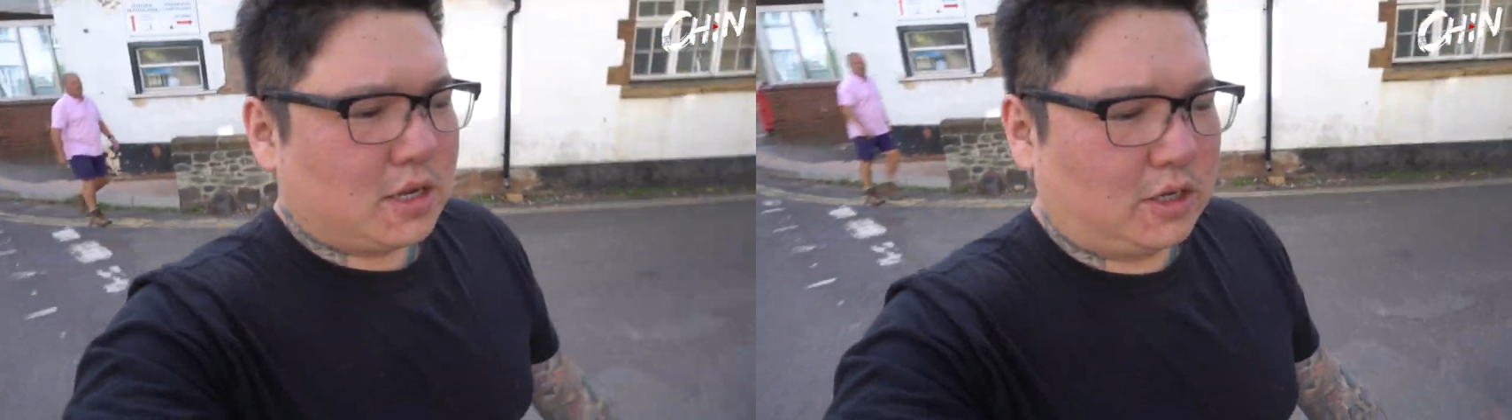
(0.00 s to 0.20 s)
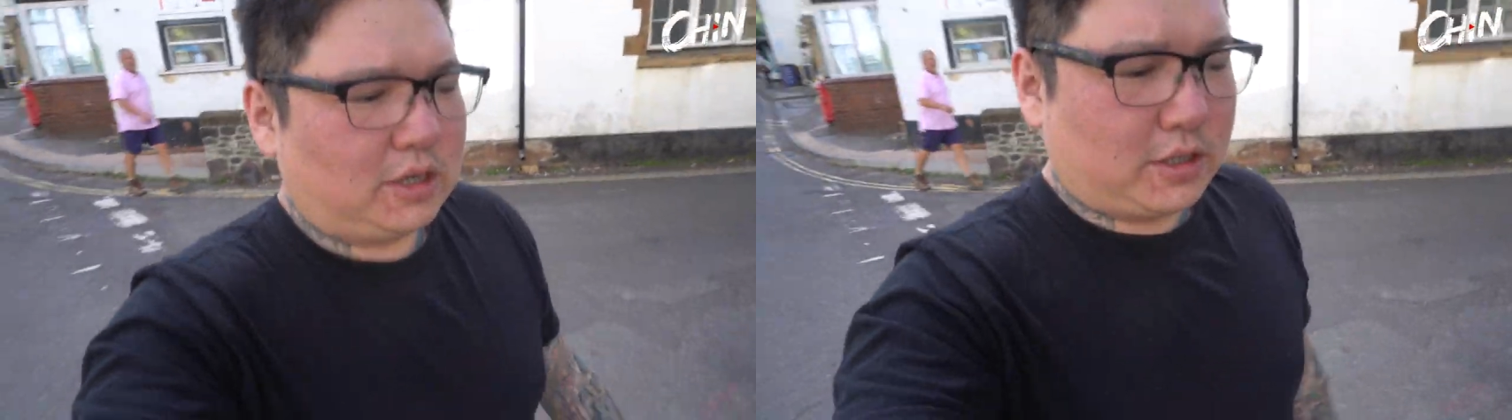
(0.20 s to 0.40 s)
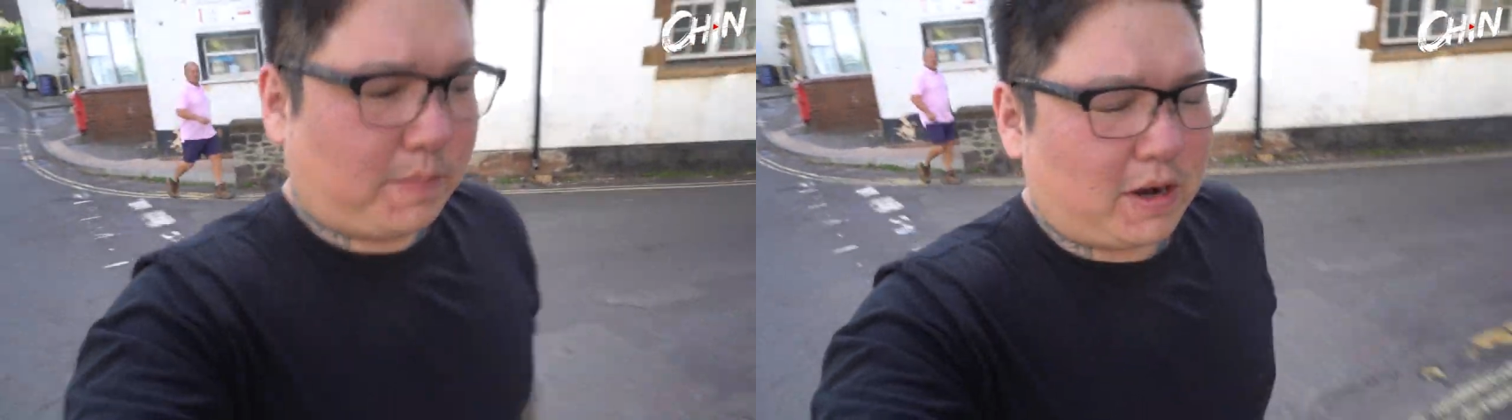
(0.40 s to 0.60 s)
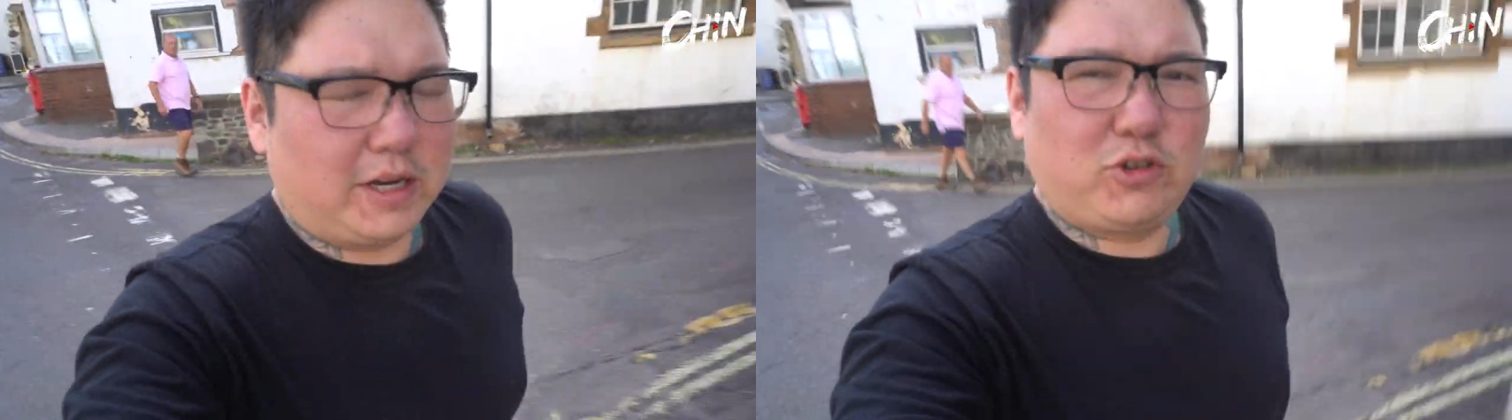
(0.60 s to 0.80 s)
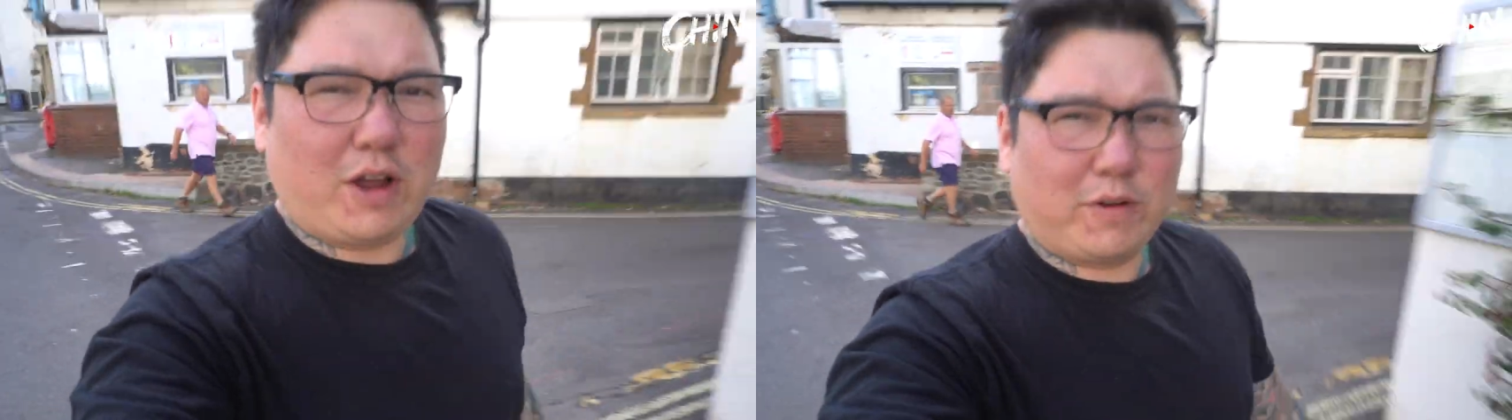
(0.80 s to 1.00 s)
because
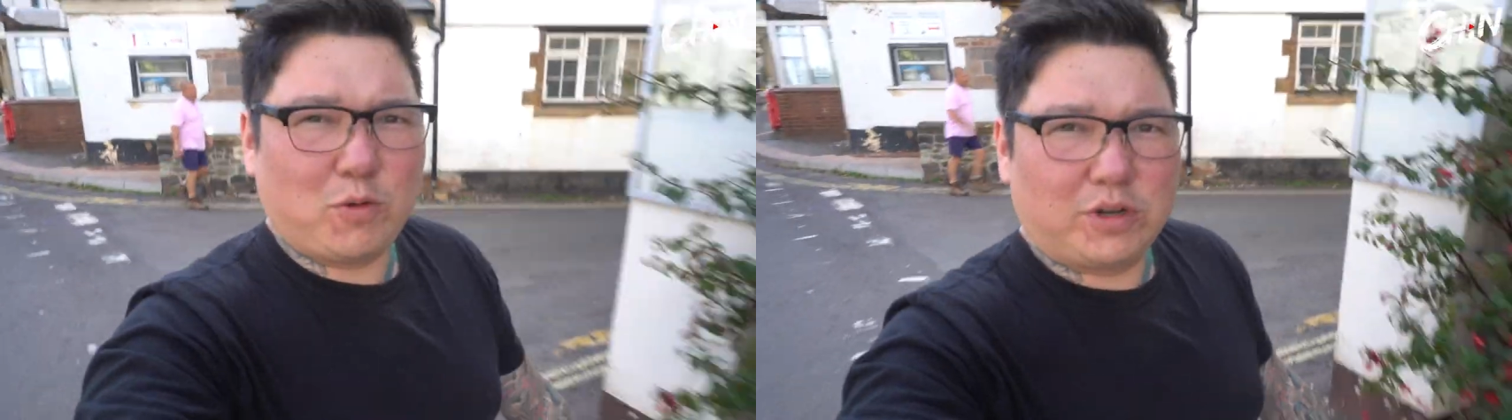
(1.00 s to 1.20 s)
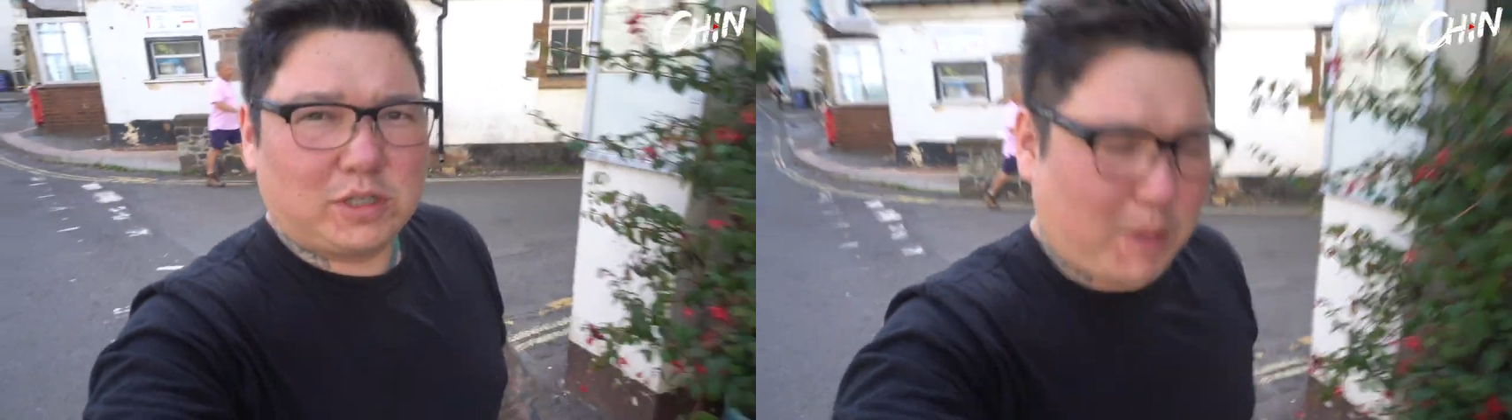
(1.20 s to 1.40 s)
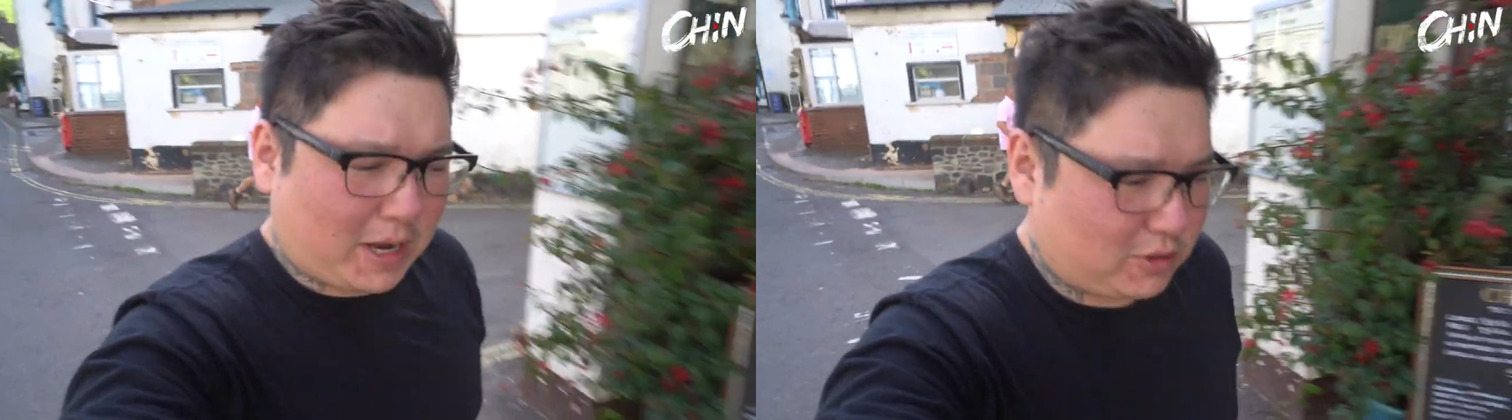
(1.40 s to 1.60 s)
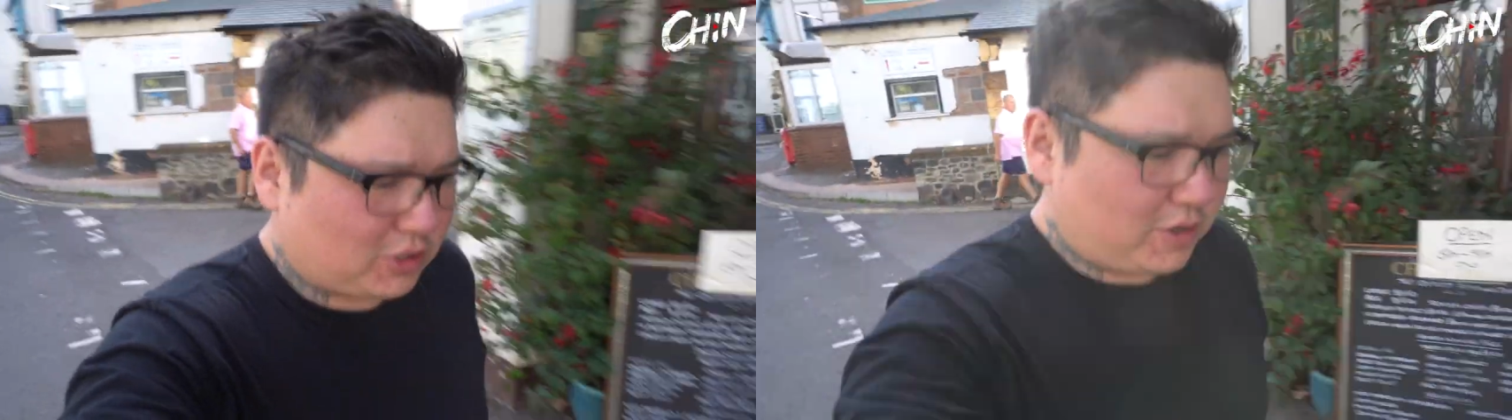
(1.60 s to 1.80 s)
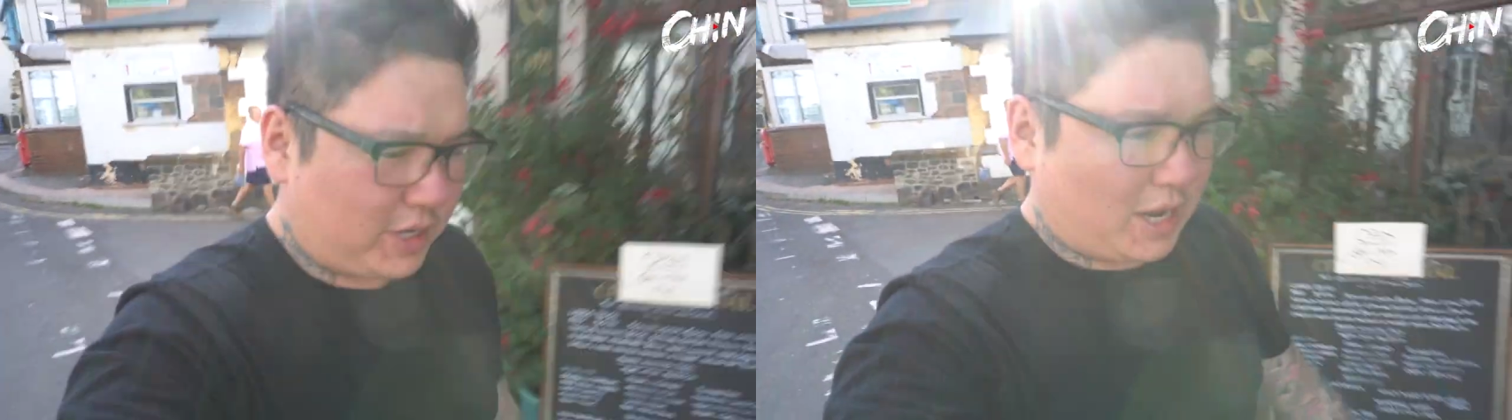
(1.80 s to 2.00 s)
apparently traffic warden's back on
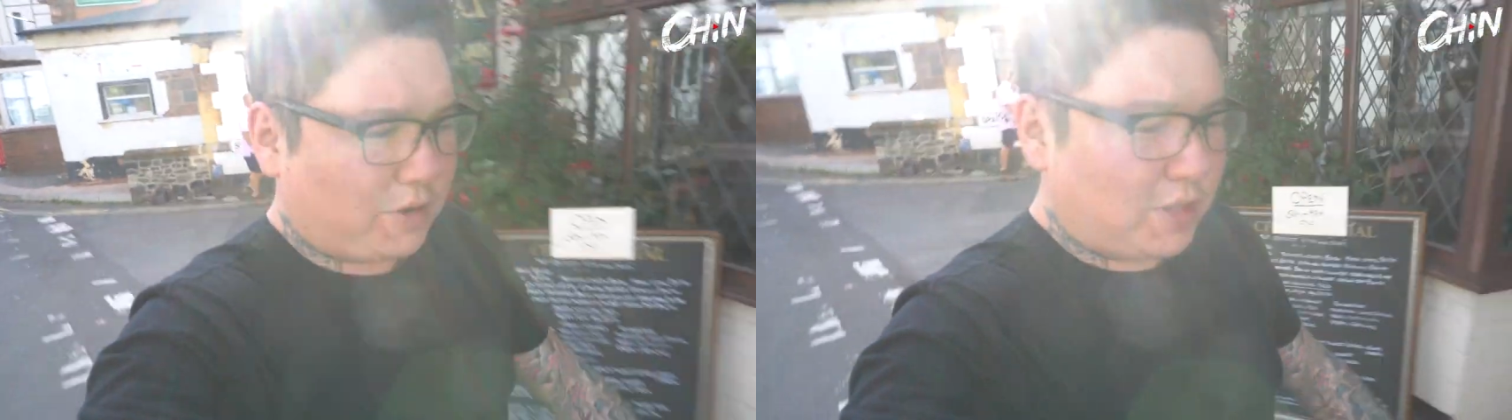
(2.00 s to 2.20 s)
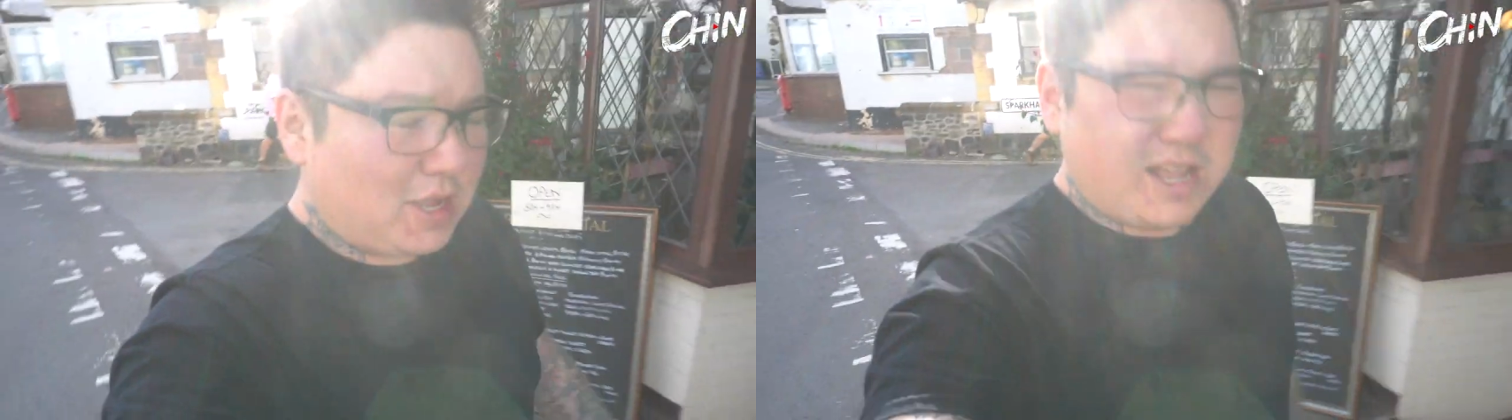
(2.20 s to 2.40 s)
duty now.